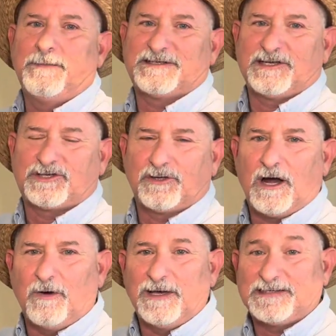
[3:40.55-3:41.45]
My
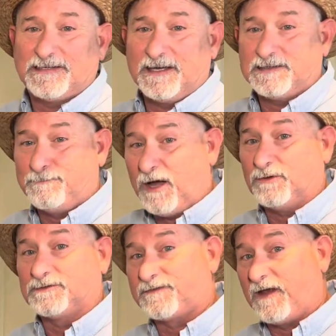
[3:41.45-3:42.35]
sister always says
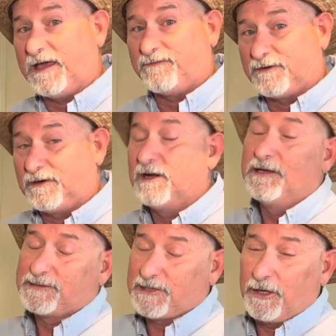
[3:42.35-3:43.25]
bones flavor,
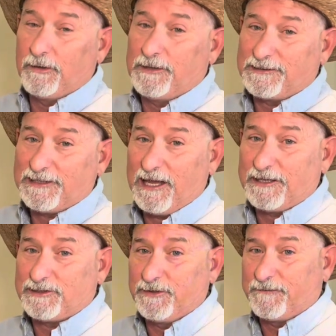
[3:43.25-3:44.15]
so there's a
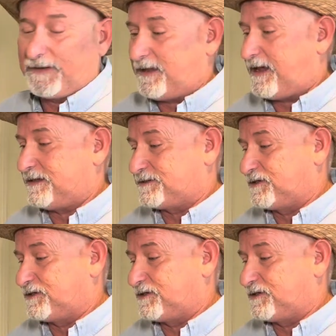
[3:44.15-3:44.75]
lot of truth to that.